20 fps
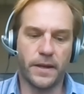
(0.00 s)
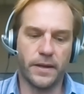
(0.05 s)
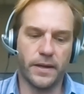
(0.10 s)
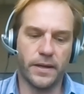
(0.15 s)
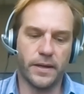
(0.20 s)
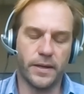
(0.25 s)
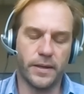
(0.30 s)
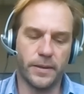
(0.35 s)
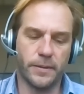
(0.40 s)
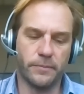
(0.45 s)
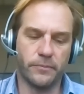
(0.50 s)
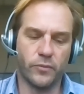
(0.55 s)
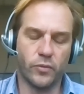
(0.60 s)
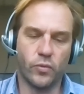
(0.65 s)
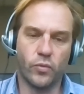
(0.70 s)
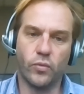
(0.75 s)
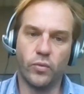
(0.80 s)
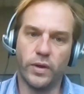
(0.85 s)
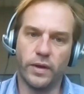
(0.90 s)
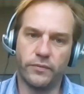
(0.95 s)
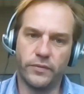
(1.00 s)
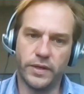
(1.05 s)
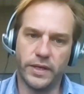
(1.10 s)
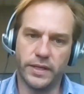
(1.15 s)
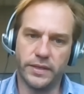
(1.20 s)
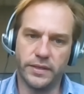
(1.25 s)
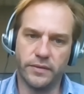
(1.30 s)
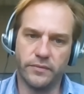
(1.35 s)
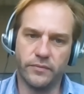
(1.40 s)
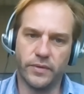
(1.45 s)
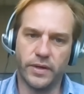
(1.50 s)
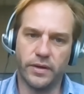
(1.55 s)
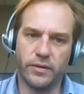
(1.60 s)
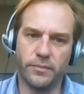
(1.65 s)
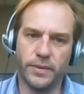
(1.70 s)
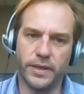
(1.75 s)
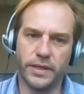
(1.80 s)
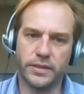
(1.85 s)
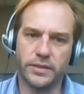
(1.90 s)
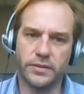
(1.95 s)
Um, we have to get the
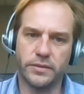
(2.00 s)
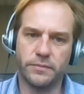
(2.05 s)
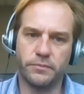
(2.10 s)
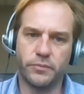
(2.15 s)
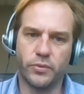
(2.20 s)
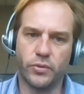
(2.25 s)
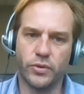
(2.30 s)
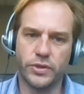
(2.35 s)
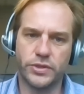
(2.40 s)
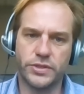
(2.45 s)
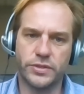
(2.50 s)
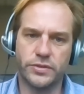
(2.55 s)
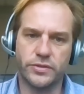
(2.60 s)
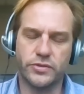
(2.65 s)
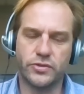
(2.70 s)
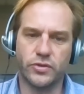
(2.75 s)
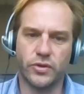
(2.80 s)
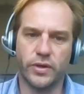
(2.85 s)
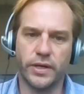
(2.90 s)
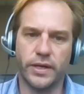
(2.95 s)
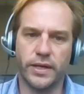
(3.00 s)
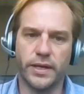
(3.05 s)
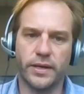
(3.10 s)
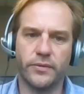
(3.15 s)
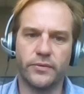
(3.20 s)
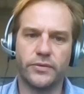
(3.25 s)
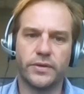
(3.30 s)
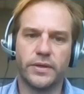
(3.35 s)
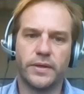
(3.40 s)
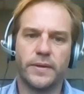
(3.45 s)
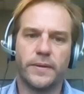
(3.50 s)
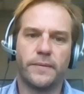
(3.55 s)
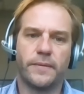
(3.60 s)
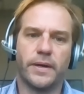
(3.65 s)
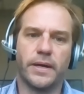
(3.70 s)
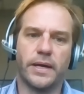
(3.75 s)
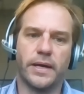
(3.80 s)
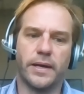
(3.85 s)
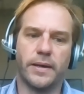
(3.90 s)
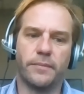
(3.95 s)
environmental portion sorted out.
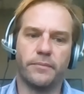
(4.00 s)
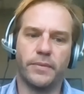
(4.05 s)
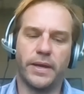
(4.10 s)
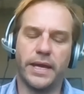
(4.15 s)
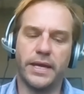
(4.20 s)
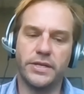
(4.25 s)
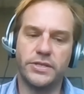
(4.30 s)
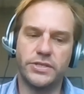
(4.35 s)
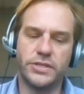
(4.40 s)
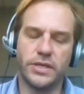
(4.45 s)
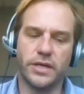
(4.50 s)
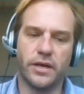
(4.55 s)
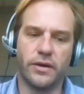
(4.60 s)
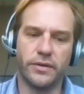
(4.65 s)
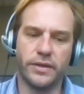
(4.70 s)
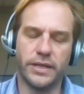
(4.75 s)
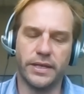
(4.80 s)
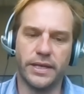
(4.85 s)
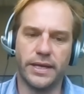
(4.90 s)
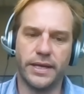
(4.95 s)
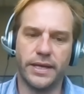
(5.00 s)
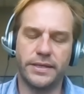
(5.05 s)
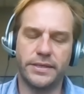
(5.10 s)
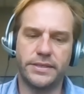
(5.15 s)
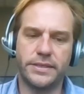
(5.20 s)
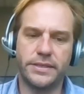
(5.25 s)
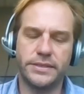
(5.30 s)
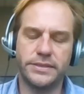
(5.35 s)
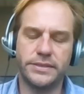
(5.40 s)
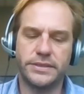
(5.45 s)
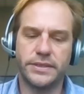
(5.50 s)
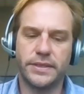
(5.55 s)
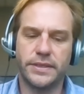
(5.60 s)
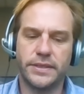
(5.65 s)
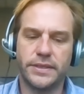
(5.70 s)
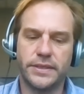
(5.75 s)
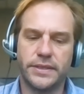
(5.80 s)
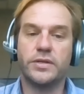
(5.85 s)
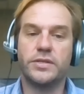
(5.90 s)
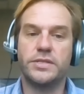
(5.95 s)
Um, A G R in the nineties
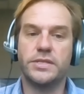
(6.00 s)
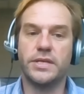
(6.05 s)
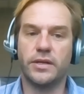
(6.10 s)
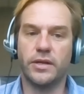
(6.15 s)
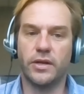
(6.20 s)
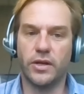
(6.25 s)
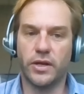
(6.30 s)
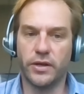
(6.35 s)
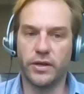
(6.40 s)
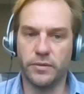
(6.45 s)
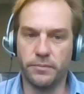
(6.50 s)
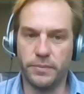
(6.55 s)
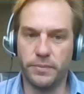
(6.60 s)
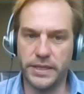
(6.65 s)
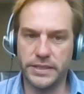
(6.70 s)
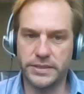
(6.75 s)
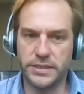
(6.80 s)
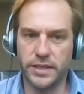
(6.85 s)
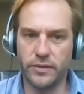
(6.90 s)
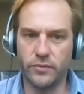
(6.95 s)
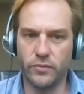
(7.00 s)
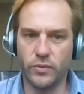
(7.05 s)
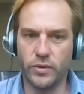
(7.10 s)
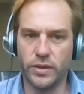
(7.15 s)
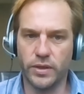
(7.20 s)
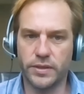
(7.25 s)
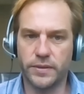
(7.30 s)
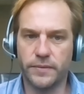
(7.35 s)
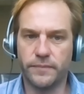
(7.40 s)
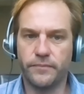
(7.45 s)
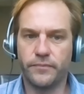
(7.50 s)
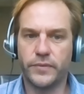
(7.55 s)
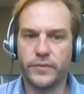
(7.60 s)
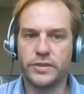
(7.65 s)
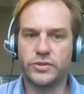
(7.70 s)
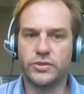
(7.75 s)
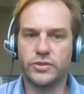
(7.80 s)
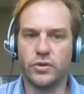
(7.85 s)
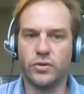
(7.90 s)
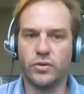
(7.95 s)
did a lot of the baseline work.
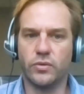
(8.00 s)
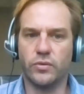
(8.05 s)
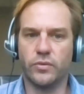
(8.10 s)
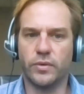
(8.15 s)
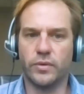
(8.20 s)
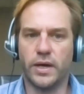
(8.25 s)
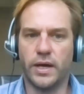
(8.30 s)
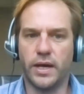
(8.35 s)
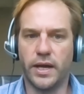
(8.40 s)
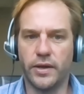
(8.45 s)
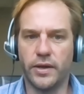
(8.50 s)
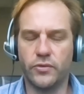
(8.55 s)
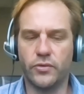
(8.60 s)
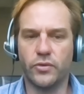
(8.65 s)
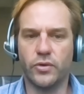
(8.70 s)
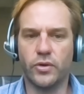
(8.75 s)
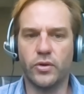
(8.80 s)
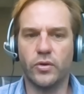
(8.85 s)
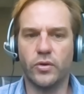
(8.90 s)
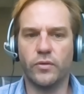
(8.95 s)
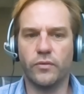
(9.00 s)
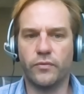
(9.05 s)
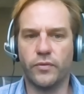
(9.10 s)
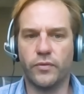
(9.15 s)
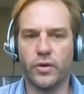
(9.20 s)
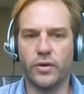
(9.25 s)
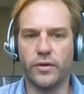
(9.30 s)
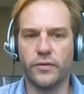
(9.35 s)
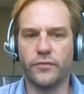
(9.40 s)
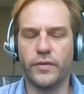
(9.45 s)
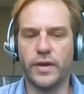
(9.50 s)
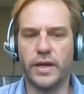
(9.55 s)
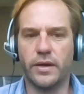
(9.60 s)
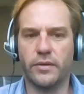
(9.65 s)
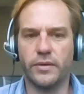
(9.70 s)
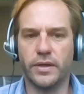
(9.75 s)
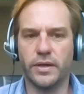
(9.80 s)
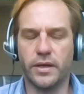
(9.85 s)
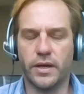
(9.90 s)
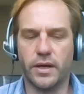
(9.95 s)
So hydro, flora,
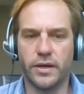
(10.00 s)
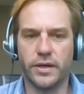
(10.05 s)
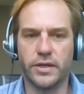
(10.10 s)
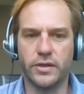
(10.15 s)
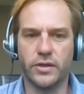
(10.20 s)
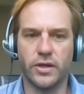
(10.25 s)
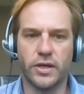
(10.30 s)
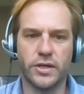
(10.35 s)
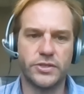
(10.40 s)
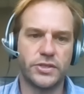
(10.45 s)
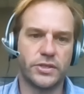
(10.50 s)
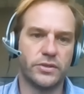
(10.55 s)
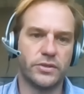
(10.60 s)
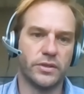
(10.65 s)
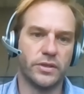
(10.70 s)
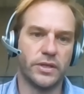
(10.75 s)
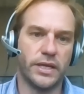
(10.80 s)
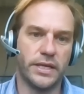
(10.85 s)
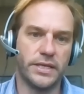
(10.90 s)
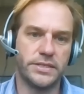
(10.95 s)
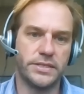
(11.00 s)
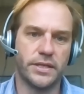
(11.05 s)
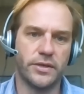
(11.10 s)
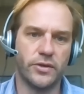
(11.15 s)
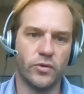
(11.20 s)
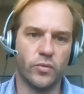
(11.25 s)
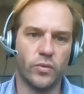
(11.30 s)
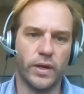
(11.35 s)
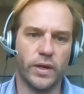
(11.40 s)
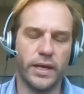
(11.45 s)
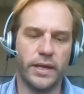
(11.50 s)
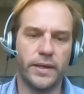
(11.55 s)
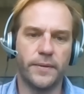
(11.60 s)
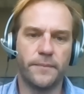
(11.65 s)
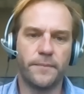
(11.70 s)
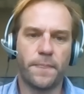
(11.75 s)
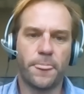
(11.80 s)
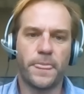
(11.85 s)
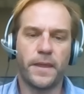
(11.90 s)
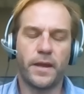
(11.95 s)
fauna, archaeological is
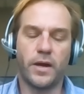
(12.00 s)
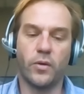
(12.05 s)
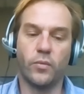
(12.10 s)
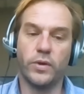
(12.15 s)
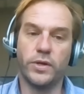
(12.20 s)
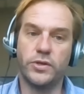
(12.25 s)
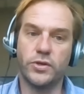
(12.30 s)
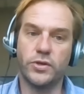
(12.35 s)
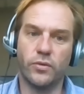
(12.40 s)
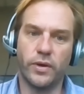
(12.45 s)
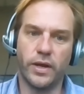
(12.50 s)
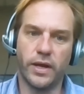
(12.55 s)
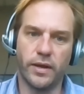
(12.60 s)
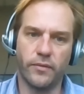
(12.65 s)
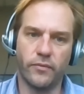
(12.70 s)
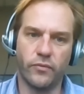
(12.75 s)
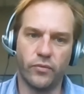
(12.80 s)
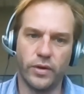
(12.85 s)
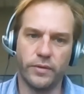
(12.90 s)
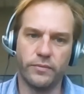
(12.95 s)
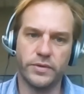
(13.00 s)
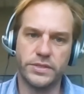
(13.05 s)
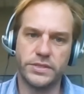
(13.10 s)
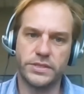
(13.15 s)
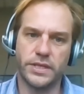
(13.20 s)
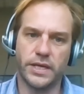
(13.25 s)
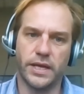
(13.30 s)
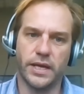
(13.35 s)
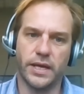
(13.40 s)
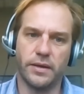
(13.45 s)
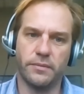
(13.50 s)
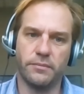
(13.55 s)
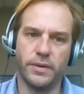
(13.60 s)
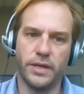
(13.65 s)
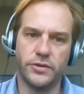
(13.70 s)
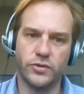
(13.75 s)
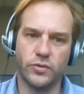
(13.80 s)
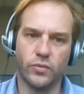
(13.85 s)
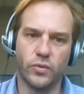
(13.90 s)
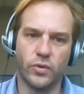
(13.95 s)
underway. Uh, we don't have rivers and
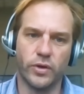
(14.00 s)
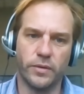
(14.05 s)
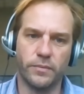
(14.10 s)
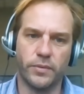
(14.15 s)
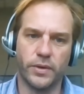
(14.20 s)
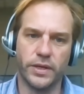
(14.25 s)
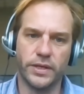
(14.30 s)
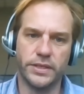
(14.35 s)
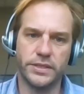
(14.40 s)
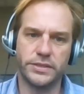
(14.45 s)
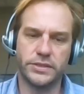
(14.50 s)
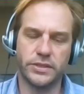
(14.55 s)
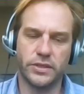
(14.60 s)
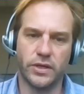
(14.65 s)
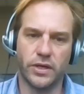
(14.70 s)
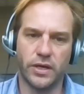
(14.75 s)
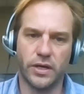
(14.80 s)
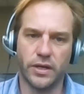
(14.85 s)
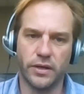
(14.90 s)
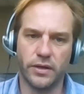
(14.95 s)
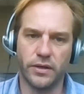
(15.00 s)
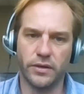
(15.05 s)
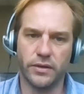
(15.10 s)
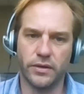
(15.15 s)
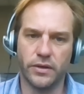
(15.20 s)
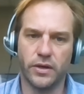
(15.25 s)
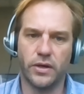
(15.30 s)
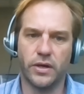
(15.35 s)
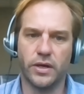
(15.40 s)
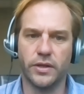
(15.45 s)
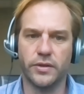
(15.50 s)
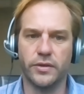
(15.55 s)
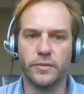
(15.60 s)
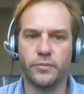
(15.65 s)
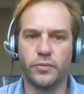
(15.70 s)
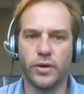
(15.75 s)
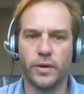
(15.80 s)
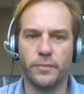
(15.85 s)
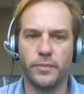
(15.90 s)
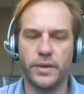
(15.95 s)
major water bodies on, on the
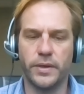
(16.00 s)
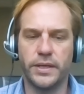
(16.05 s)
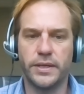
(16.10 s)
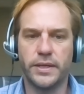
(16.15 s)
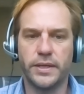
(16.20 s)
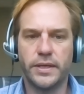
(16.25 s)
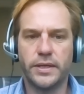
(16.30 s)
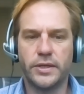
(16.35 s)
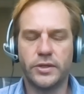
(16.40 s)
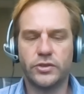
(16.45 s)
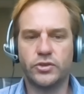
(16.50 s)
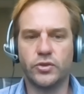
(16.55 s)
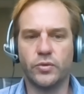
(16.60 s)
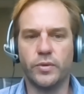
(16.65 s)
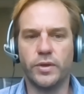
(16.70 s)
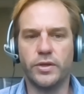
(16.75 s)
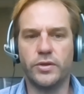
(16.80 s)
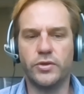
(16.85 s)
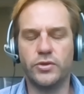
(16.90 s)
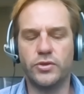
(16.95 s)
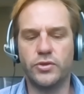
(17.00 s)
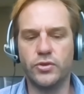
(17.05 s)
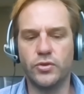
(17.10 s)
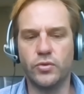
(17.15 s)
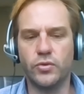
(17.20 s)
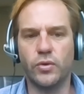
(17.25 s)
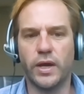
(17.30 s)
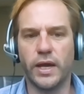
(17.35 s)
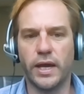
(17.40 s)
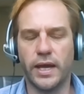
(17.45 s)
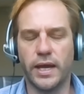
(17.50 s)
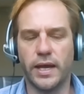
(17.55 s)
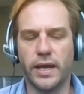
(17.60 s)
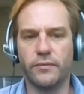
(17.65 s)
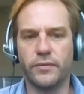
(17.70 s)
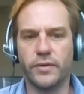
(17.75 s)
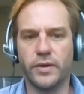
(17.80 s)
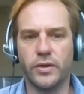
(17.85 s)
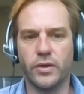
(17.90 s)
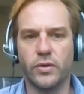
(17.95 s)
property. So we do
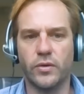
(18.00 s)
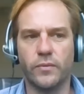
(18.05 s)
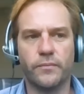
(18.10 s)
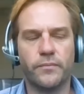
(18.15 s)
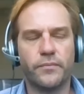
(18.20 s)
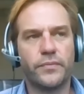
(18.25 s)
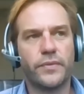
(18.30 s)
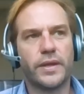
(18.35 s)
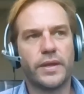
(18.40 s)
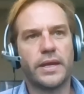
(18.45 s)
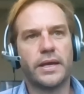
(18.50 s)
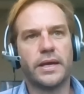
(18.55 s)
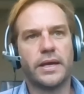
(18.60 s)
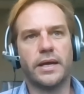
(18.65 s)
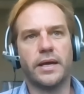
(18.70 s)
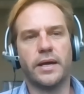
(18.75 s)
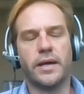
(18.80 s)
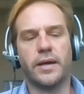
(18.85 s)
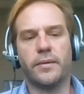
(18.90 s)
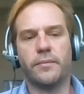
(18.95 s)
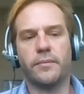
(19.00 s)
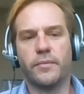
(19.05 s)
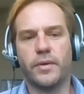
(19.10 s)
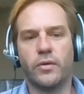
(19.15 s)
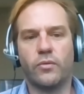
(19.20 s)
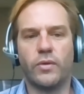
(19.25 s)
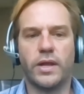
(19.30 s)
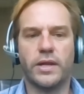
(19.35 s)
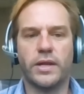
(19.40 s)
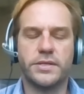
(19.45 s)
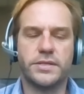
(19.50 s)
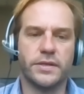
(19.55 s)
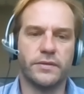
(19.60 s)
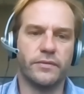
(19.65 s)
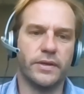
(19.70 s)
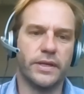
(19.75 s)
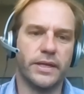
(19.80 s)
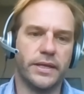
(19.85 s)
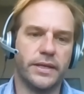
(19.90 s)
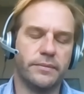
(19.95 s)
have, you know, um, a
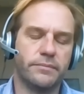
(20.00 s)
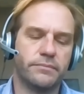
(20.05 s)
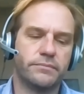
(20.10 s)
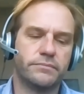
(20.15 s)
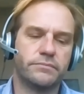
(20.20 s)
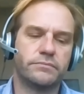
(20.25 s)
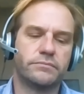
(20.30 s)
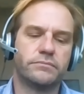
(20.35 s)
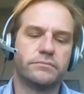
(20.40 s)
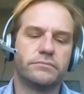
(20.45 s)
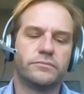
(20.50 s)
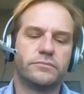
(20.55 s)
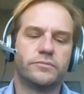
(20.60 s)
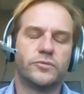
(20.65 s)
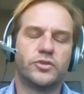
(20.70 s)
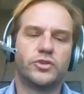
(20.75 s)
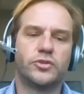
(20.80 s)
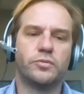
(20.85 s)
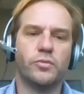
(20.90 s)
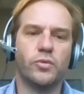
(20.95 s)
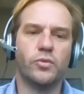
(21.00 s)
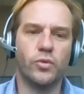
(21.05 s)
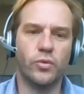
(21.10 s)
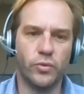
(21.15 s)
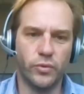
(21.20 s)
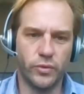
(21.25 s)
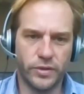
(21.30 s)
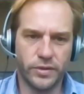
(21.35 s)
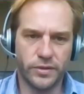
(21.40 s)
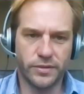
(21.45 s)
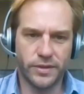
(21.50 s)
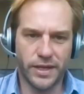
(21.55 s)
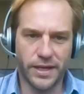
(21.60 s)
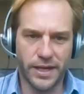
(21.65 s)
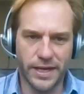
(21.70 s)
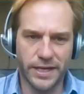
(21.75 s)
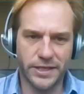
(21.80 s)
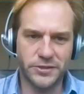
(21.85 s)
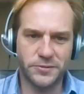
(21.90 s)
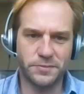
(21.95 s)
relatively smooth
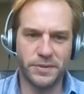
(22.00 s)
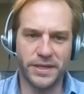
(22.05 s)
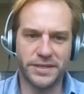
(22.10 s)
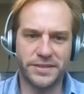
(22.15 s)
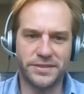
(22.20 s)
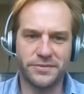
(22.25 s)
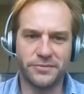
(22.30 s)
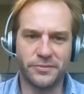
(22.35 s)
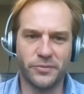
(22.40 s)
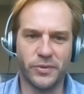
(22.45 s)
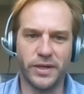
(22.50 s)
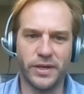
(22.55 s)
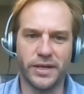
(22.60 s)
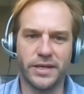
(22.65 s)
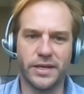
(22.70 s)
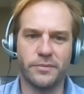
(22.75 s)
aspect when it